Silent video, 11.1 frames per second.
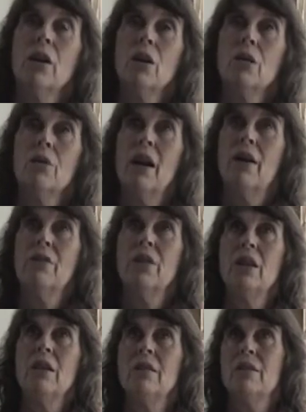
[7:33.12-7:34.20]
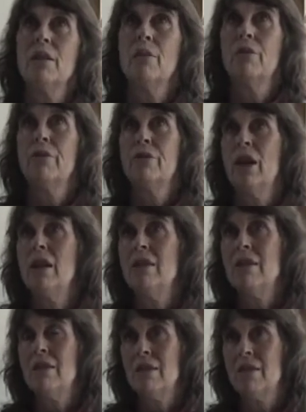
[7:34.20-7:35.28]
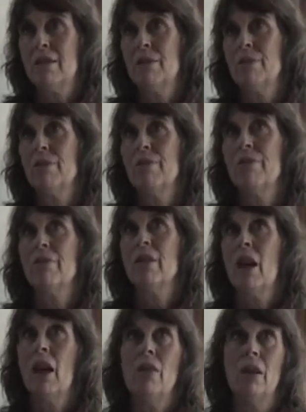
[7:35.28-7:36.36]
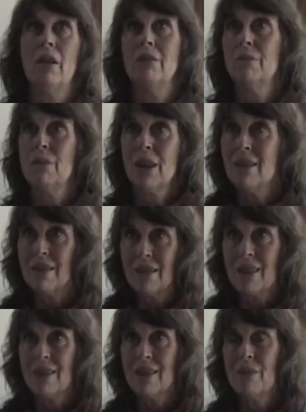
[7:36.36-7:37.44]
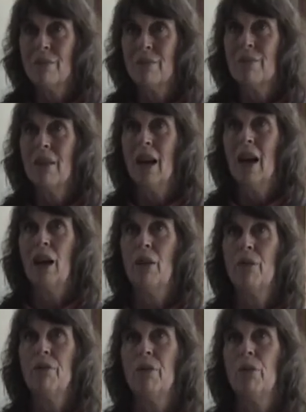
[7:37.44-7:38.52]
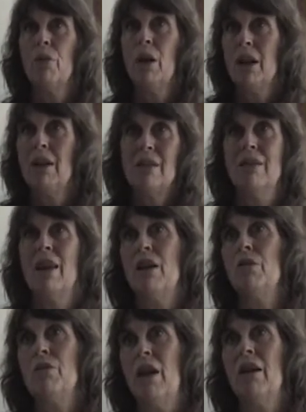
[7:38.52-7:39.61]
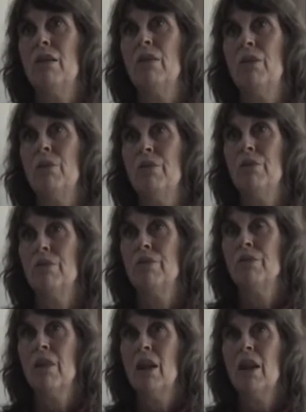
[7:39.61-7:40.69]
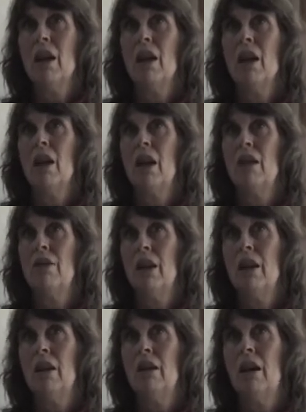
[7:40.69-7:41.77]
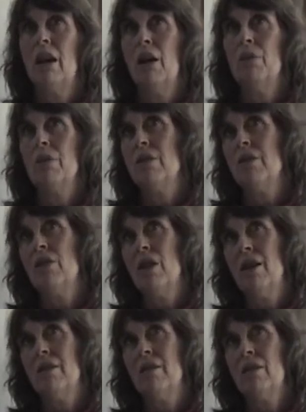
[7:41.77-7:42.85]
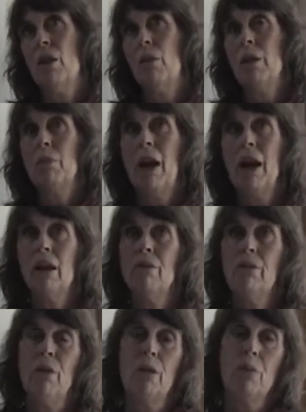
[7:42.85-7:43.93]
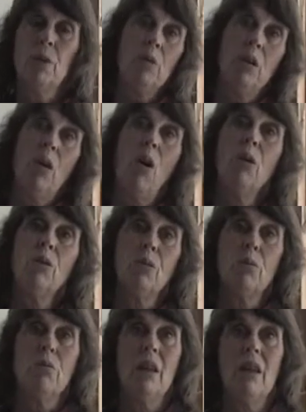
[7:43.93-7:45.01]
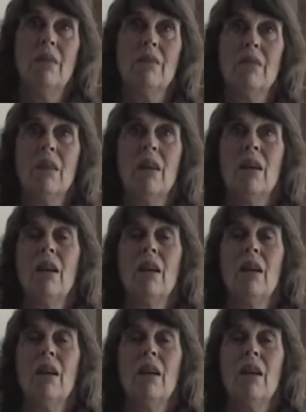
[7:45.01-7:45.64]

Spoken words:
crafting some phrases and then sentences out of what it is that you value. And then I would suggest going back and forth between whole group meetings